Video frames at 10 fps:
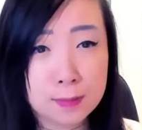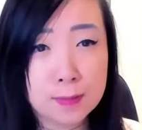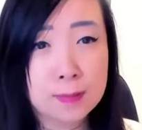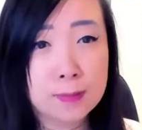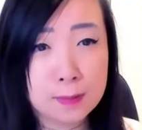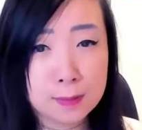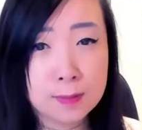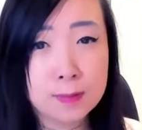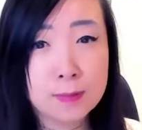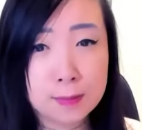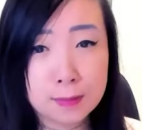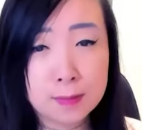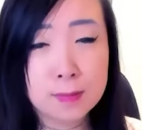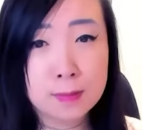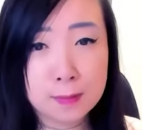
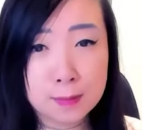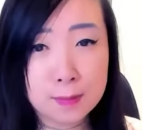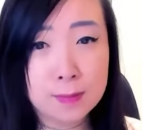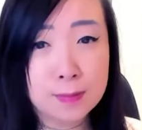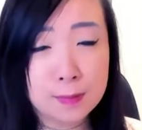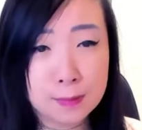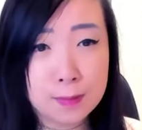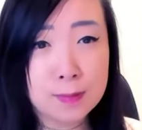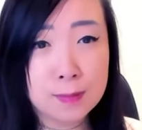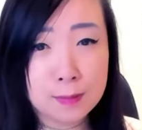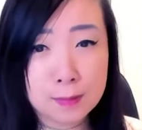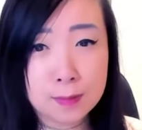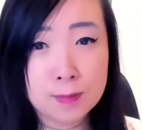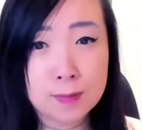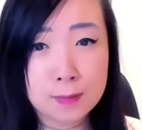
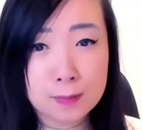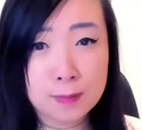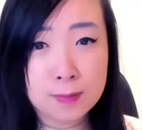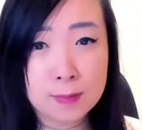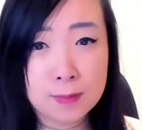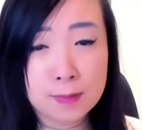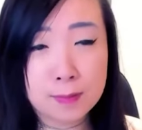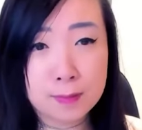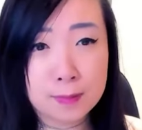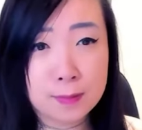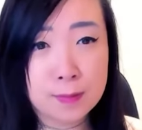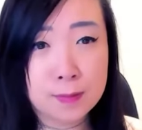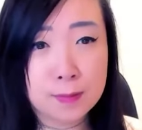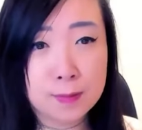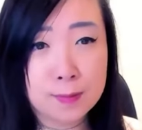
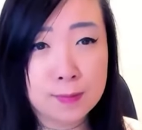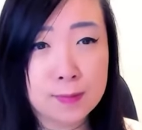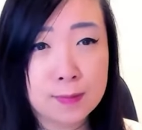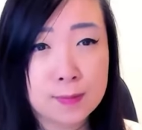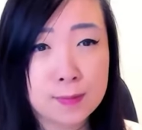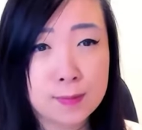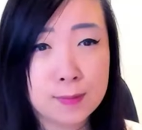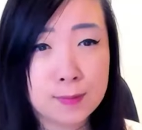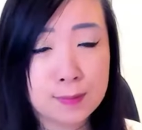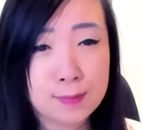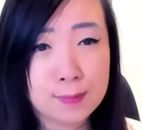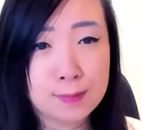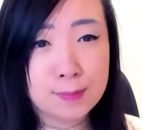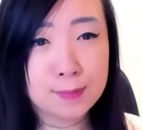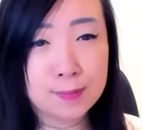
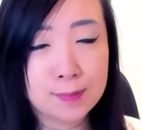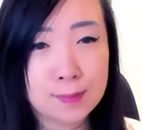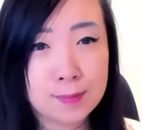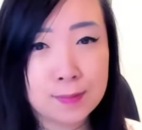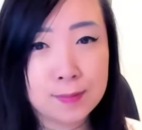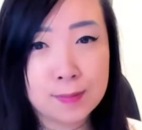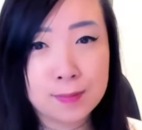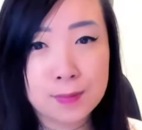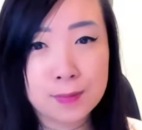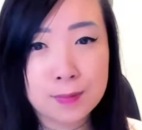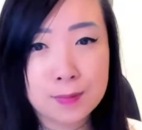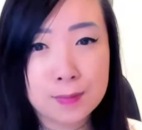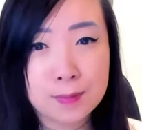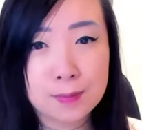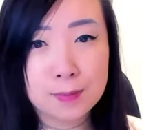
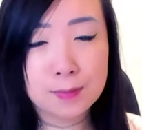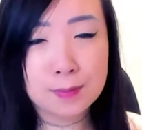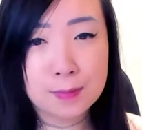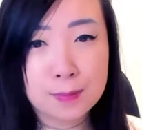(not speaking)